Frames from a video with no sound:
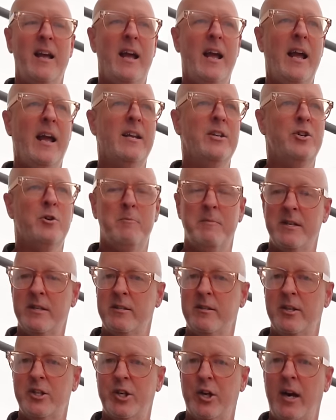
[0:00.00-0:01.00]
and you
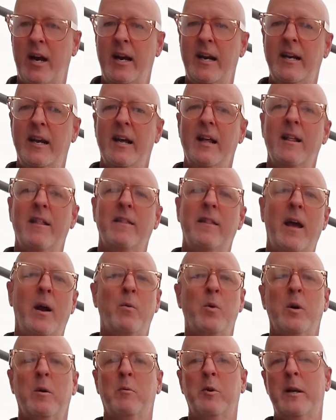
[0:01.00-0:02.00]
miss the train, they
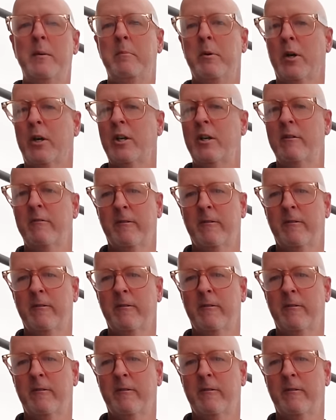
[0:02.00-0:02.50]
will rebook